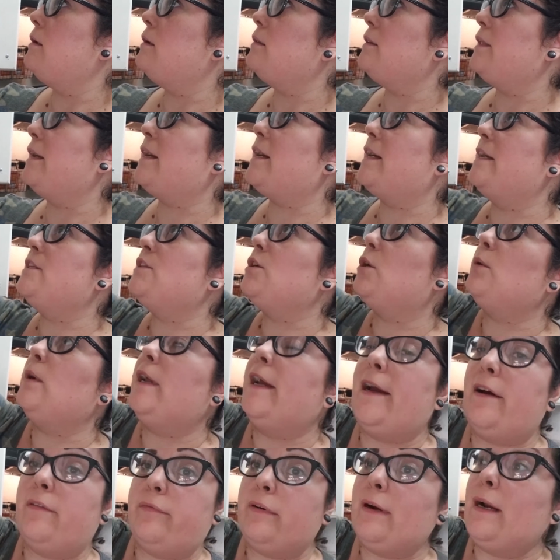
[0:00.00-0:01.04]
Like I don't
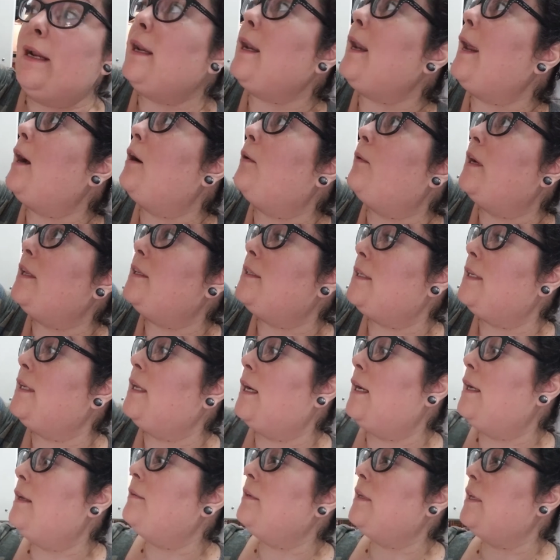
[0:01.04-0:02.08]
have right now. I did
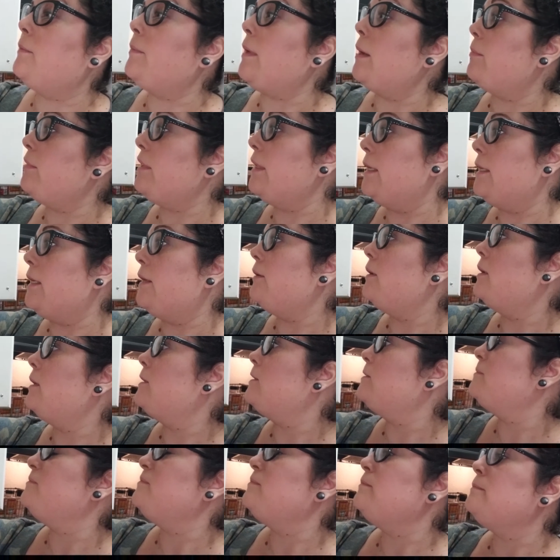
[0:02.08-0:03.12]
not get my plate out.
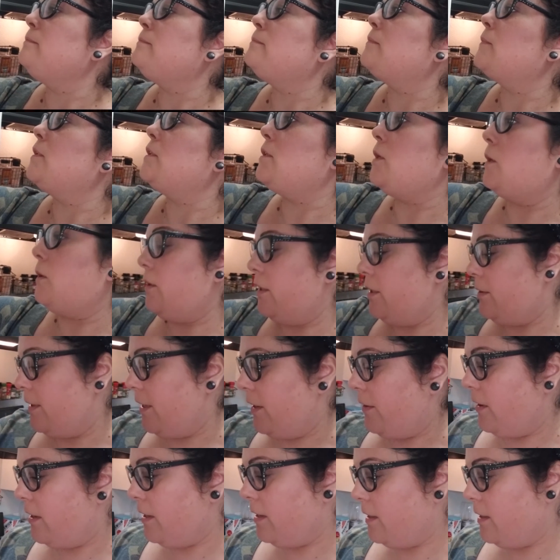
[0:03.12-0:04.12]
So here we go.